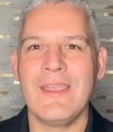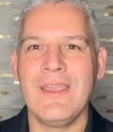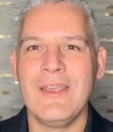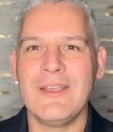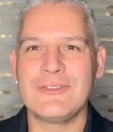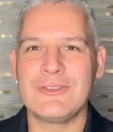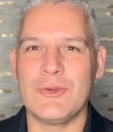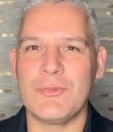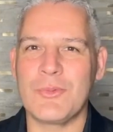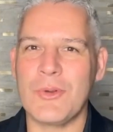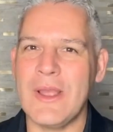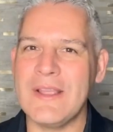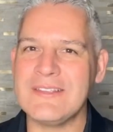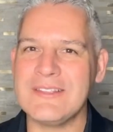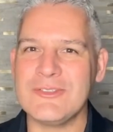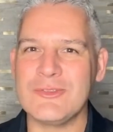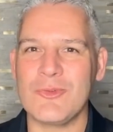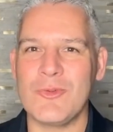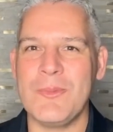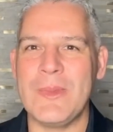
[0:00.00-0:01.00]
So
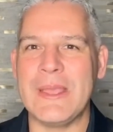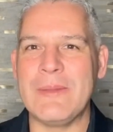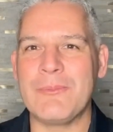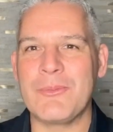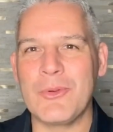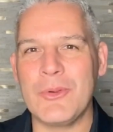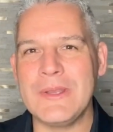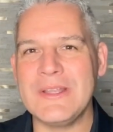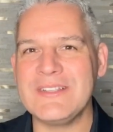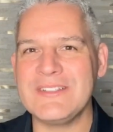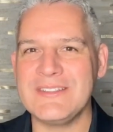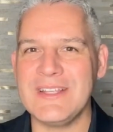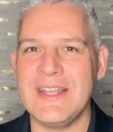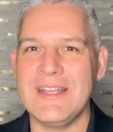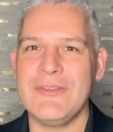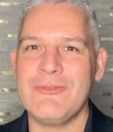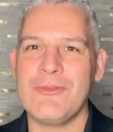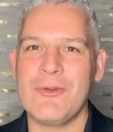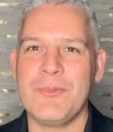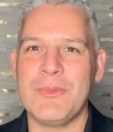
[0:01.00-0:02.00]
prices remain pretty
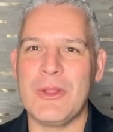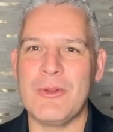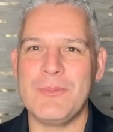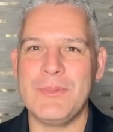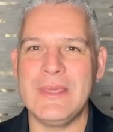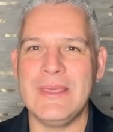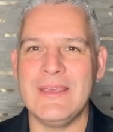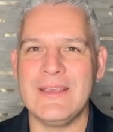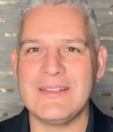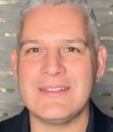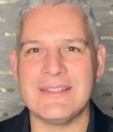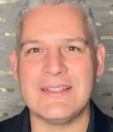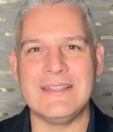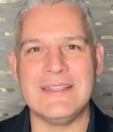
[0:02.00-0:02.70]
steady from their peaks.